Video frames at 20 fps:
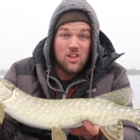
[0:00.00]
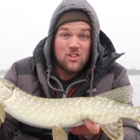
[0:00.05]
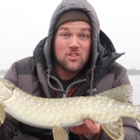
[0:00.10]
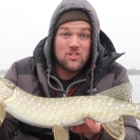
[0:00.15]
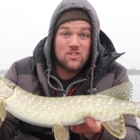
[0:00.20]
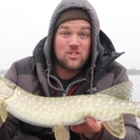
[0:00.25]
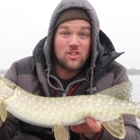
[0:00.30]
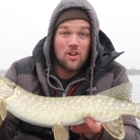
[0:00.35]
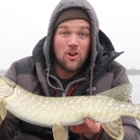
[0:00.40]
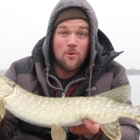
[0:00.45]

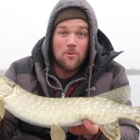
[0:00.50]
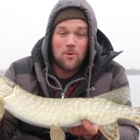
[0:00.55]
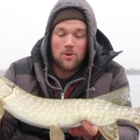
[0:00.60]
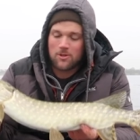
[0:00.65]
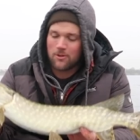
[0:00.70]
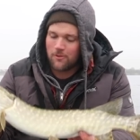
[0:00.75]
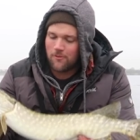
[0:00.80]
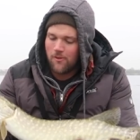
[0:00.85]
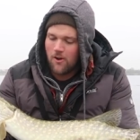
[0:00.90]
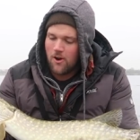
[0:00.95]
So
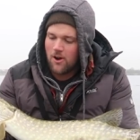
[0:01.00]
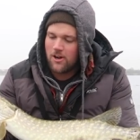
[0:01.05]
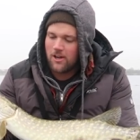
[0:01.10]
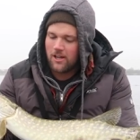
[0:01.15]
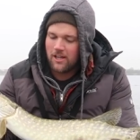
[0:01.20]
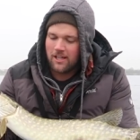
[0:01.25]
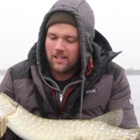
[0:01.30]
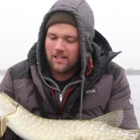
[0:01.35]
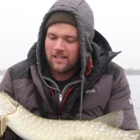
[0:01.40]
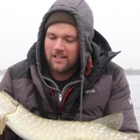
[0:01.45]
much
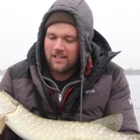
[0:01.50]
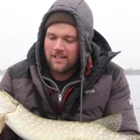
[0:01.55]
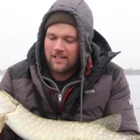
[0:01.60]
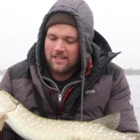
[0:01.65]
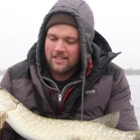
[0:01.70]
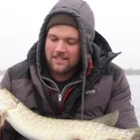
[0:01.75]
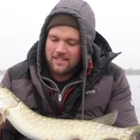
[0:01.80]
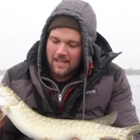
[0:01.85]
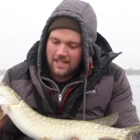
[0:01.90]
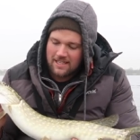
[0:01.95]
fun.
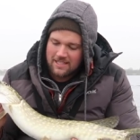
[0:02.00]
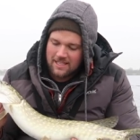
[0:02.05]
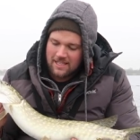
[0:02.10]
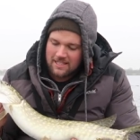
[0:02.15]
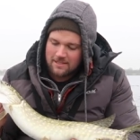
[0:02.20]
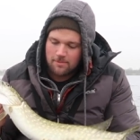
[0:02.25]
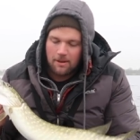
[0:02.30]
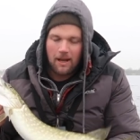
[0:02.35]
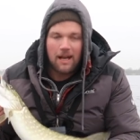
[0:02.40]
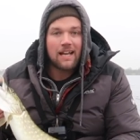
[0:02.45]
Get this
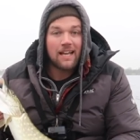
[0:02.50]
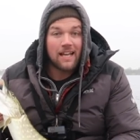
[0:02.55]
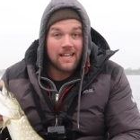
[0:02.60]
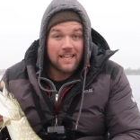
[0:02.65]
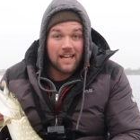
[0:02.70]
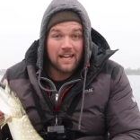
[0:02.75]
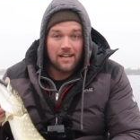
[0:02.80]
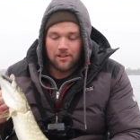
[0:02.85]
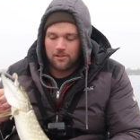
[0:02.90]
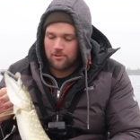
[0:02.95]
geezer back,
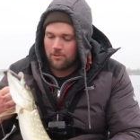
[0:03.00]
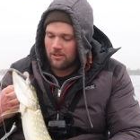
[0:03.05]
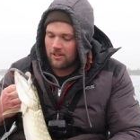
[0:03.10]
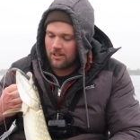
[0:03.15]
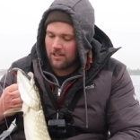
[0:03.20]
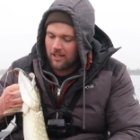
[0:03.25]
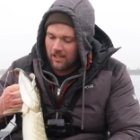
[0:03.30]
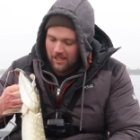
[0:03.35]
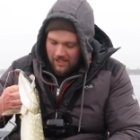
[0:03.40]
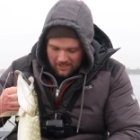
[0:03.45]
get another one
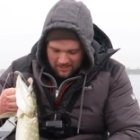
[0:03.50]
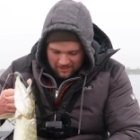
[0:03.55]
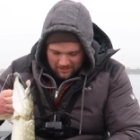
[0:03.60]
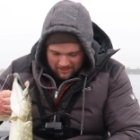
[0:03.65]
caught.